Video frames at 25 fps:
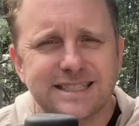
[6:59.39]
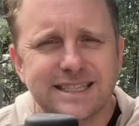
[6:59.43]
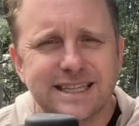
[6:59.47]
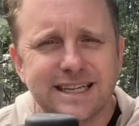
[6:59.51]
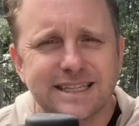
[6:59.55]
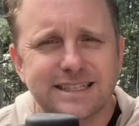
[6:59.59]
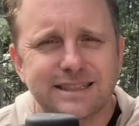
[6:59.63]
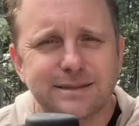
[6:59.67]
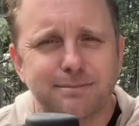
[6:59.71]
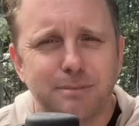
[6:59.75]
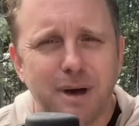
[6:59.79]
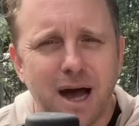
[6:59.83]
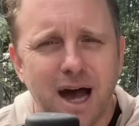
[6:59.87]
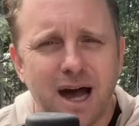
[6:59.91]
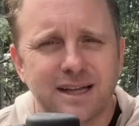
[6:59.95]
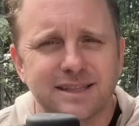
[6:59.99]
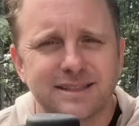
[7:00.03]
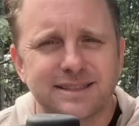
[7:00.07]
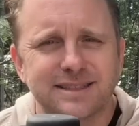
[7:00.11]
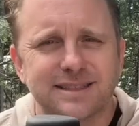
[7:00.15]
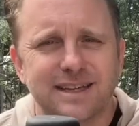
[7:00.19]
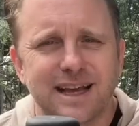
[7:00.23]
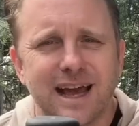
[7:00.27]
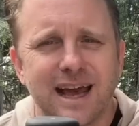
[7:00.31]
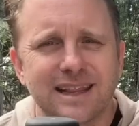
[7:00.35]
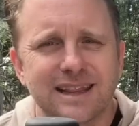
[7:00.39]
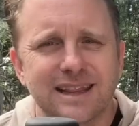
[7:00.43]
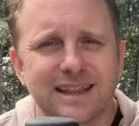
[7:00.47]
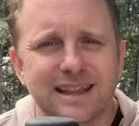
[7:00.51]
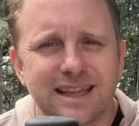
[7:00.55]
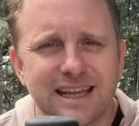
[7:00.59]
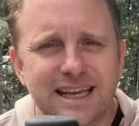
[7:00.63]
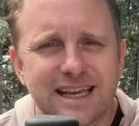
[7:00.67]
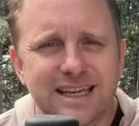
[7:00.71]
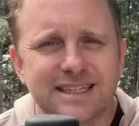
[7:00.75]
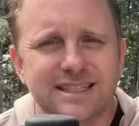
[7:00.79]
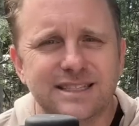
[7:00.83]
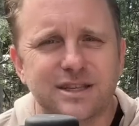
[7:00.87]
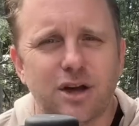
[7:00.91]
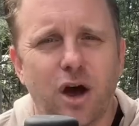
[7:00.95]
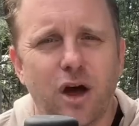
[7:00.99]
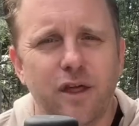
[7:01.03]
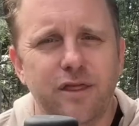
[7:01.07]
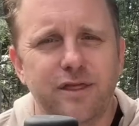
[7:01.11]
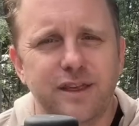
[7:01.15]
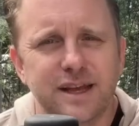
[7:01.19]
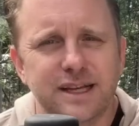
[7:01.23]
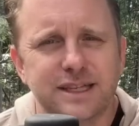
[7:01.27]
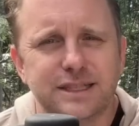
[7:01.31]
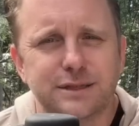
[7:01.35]
six months, at least
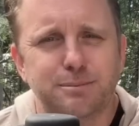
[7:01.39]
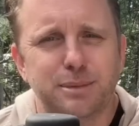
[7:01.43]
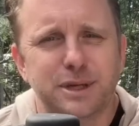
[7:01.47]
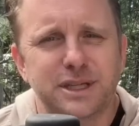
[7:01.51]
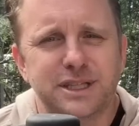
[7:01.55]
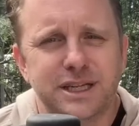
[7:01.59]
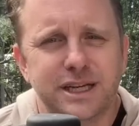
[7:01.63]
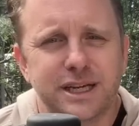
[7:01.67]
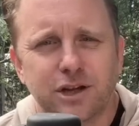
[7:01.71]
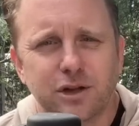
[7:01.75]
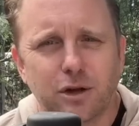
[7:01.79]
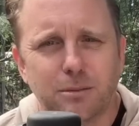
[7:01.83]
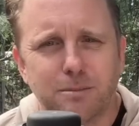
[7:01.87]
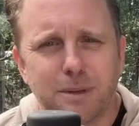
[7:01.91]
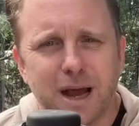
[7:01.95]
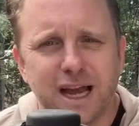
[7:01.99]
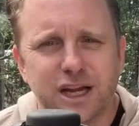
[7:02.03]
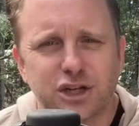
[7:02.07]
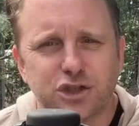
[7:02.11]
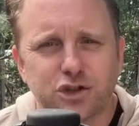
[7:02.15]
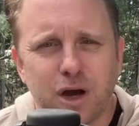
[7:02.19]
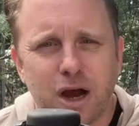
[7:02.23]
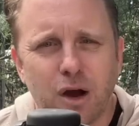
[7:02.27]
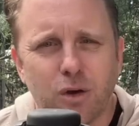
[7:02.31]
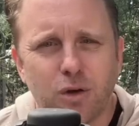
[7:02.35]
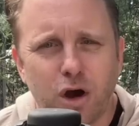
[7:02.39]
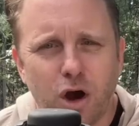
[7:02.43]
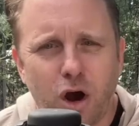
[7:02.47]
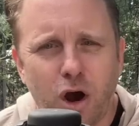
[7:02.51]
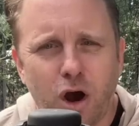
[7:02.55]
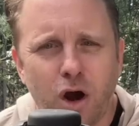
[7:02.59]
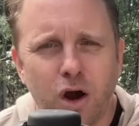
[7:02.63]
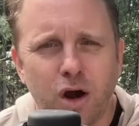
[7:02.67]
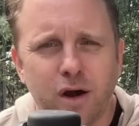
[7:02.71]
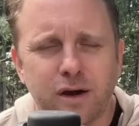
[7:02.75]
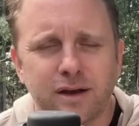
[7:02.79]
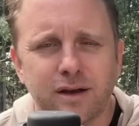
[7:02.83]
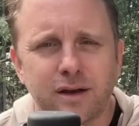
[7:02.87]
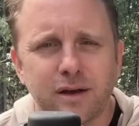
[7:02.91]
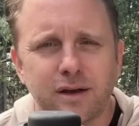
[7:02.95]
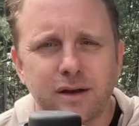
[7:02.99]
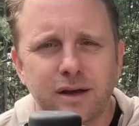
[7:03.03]
on this particular Mike Trout card,